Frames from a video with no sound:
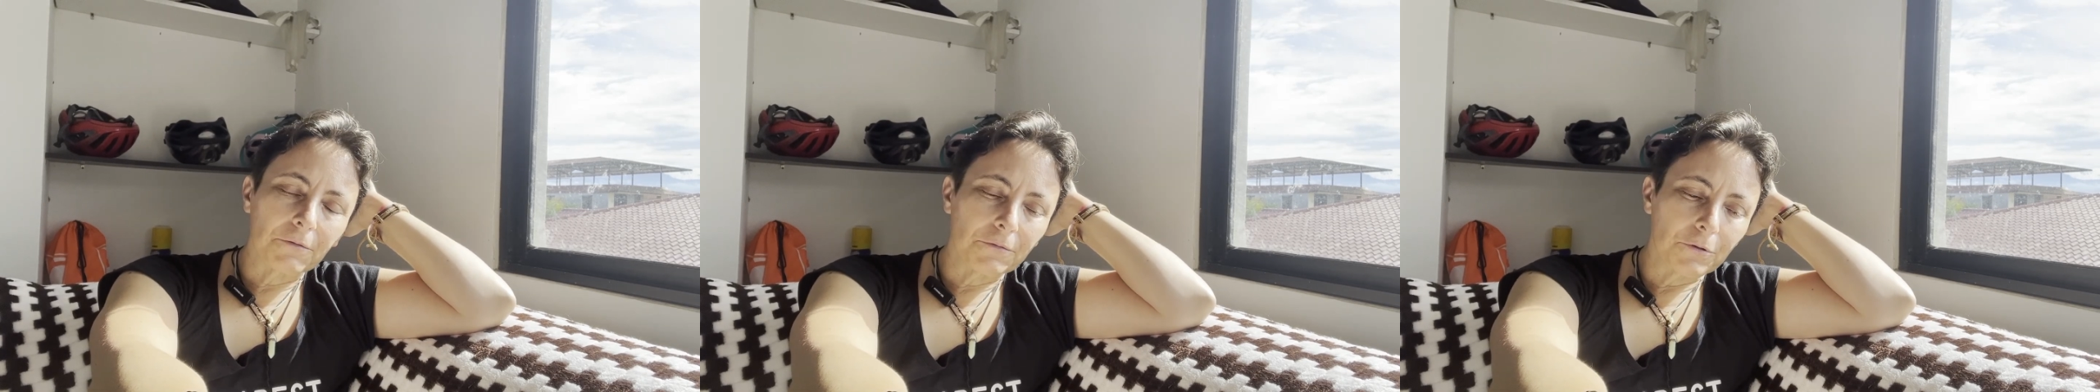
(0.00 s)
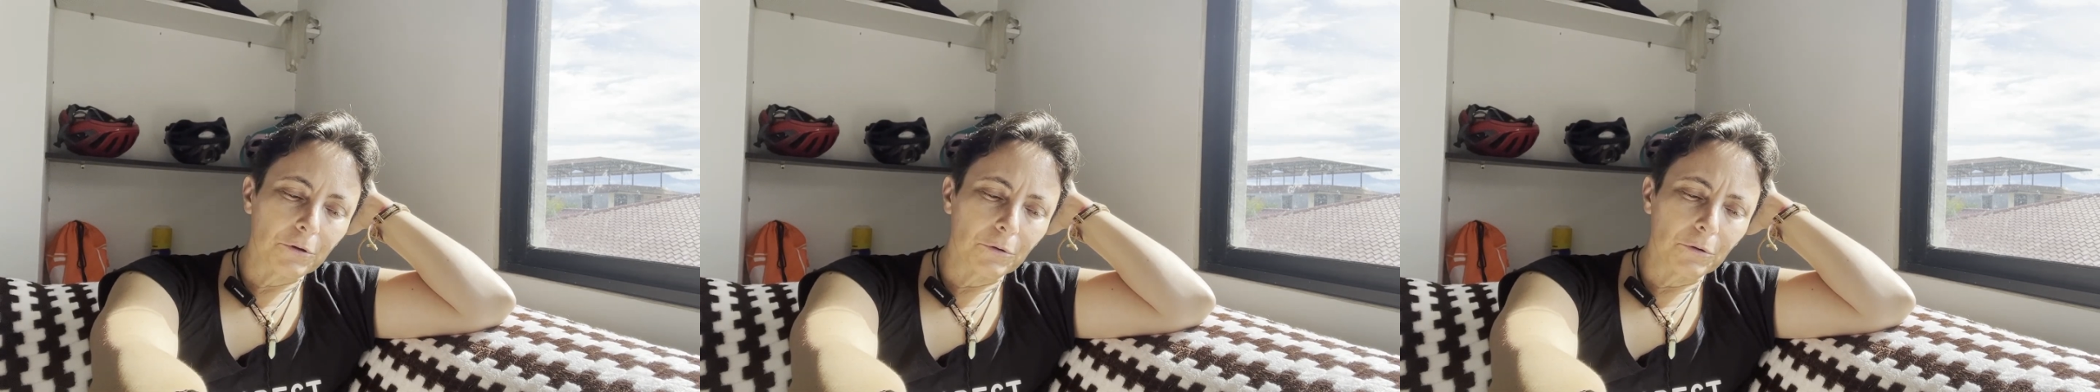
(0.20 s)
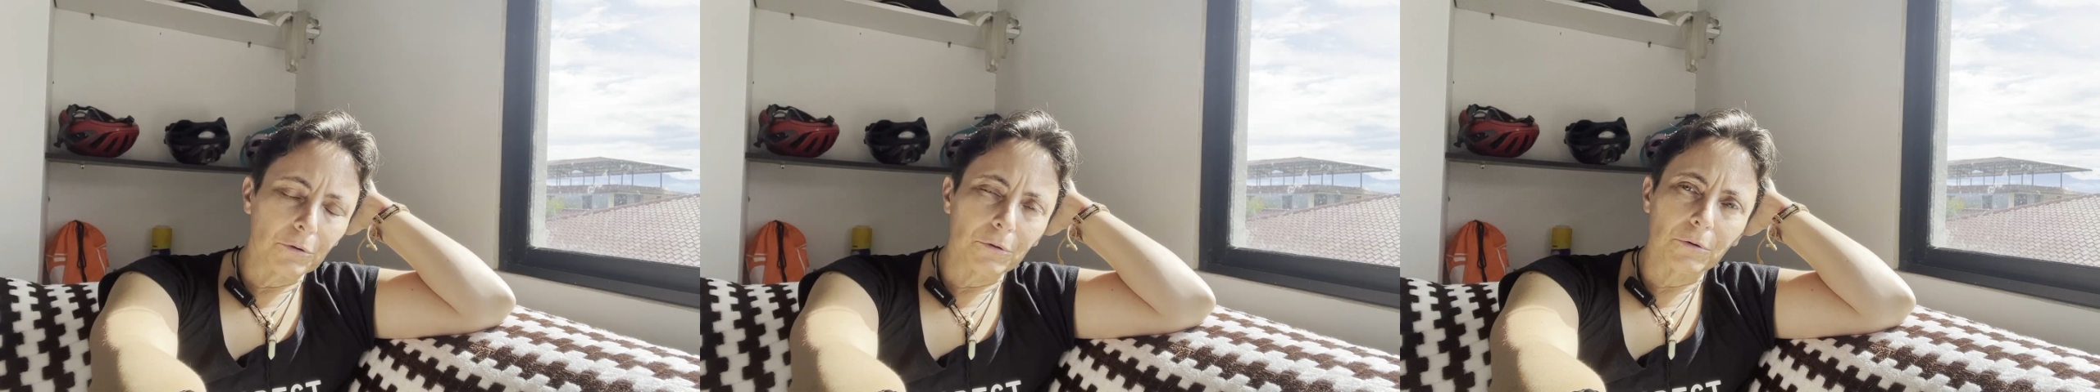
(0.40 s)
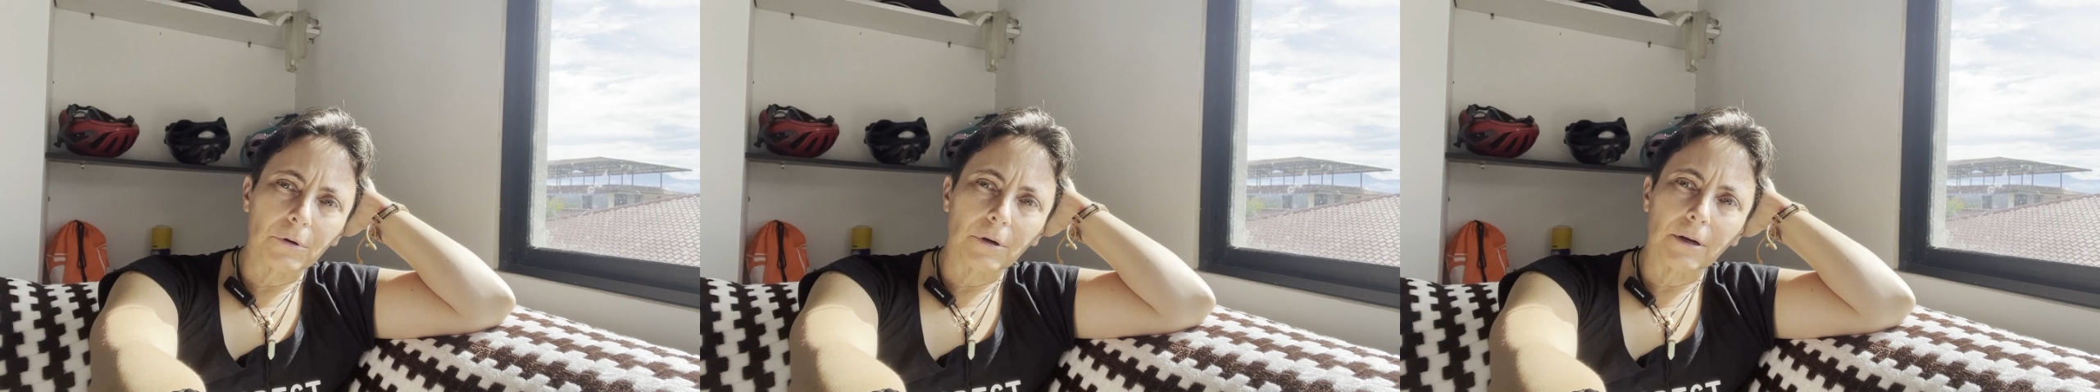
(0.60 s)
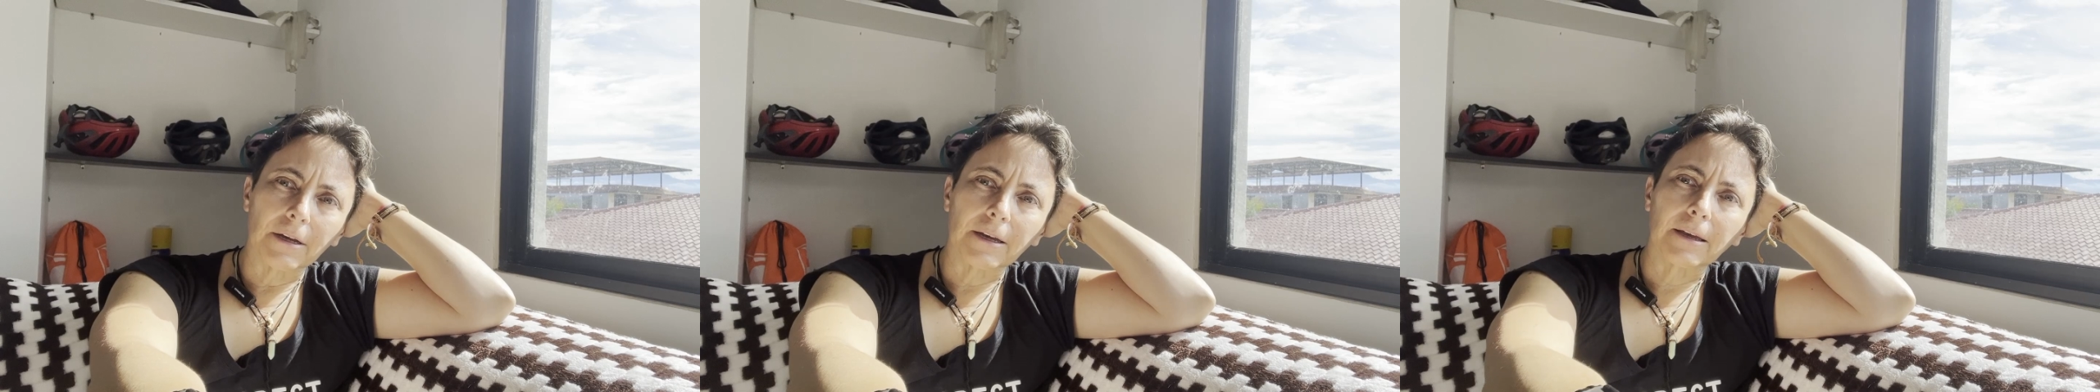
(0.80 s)

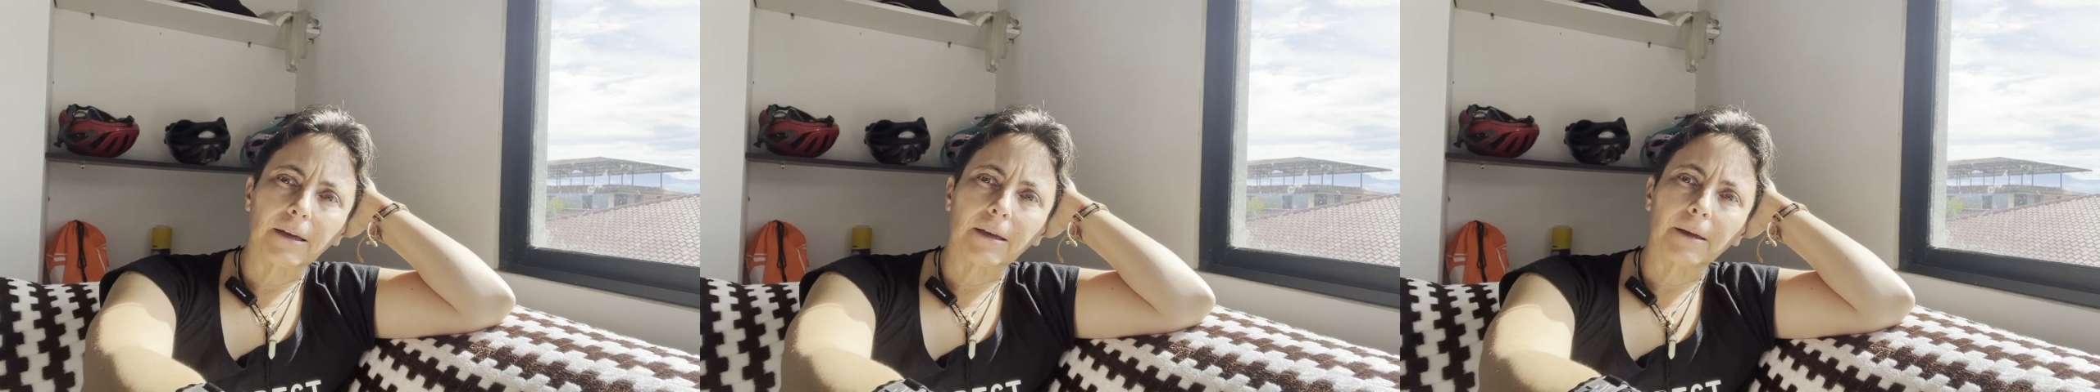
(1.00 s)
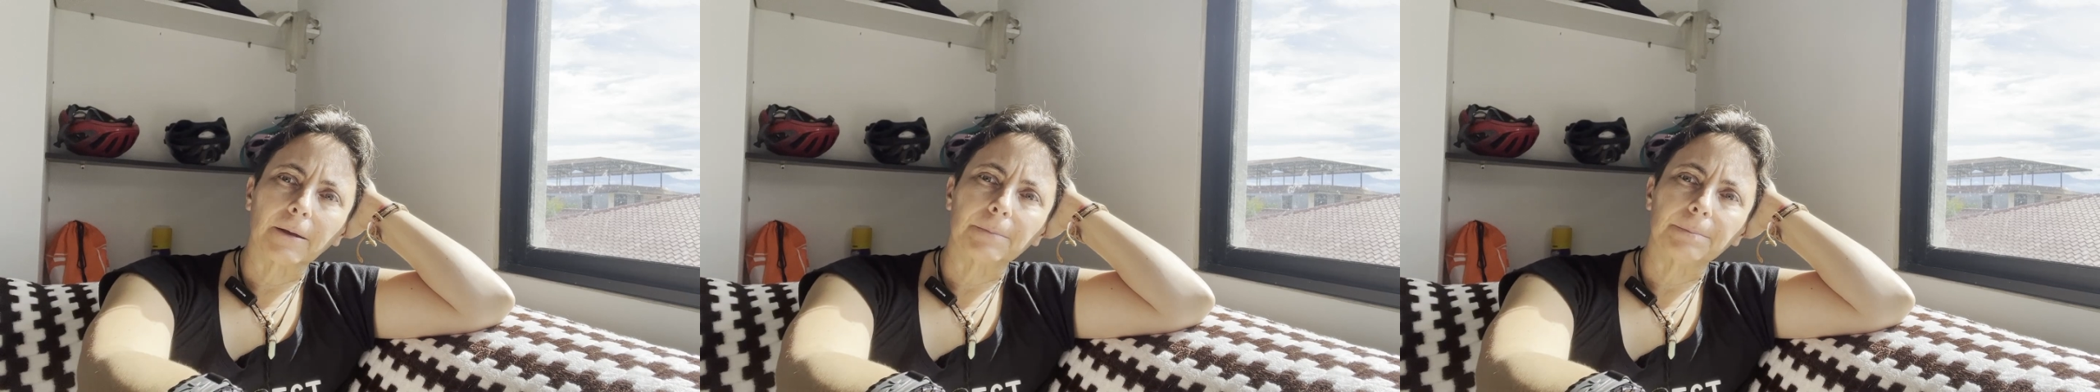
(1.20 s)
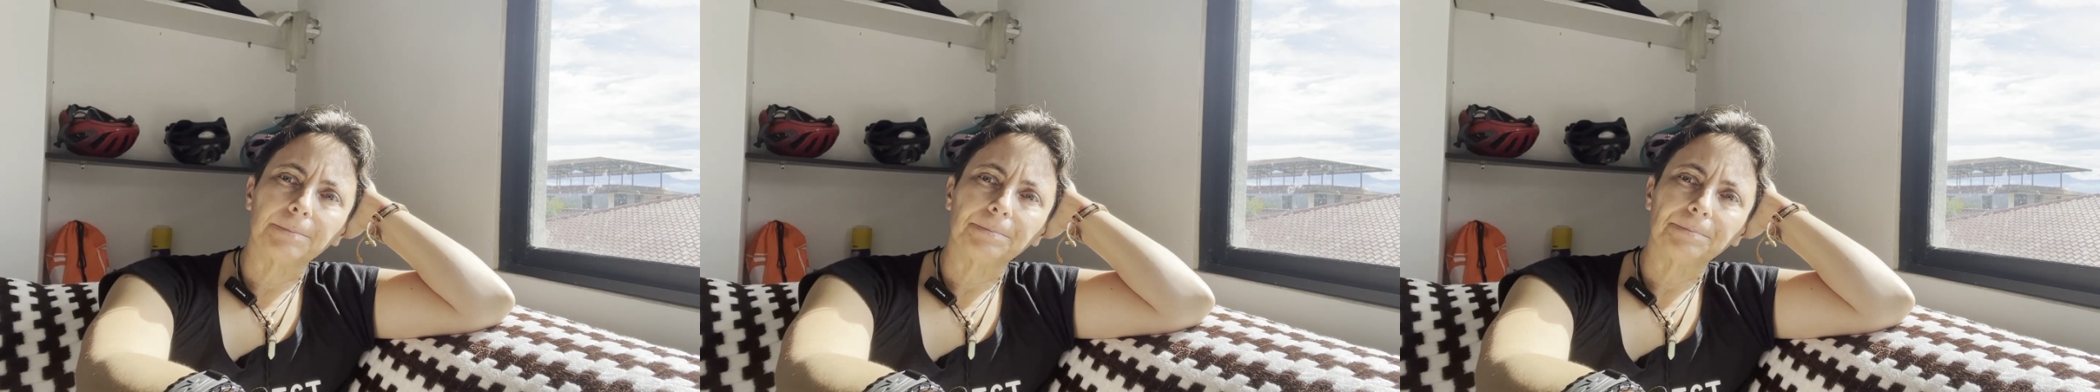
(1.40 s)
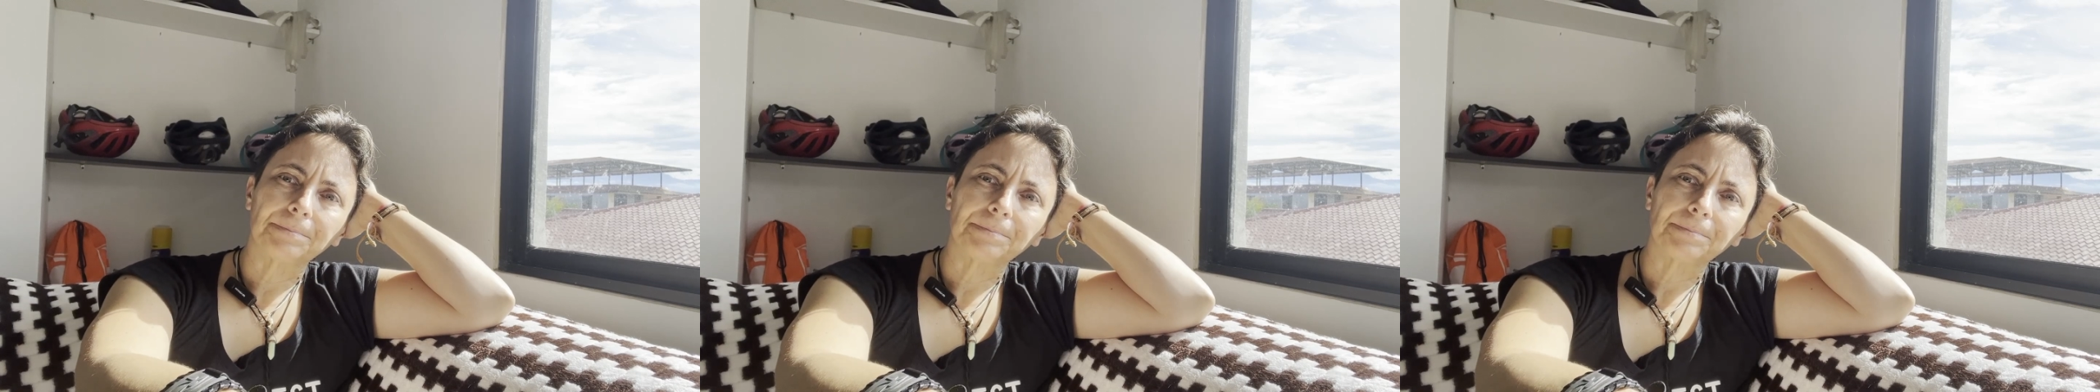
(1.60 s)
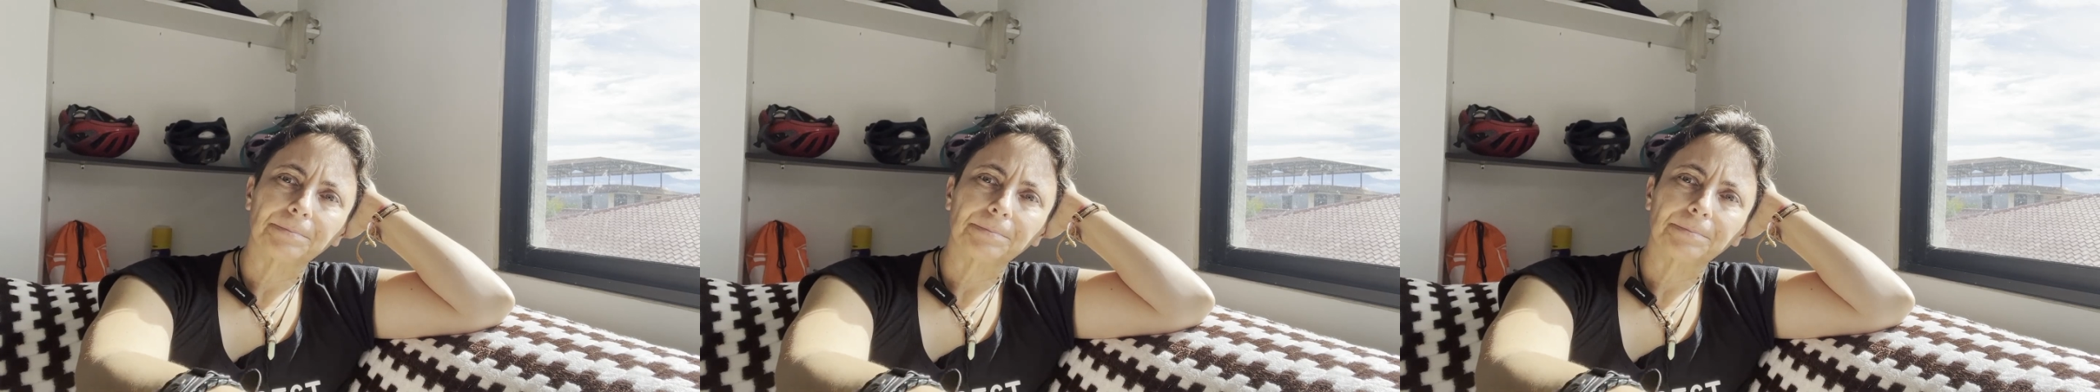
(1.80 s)
few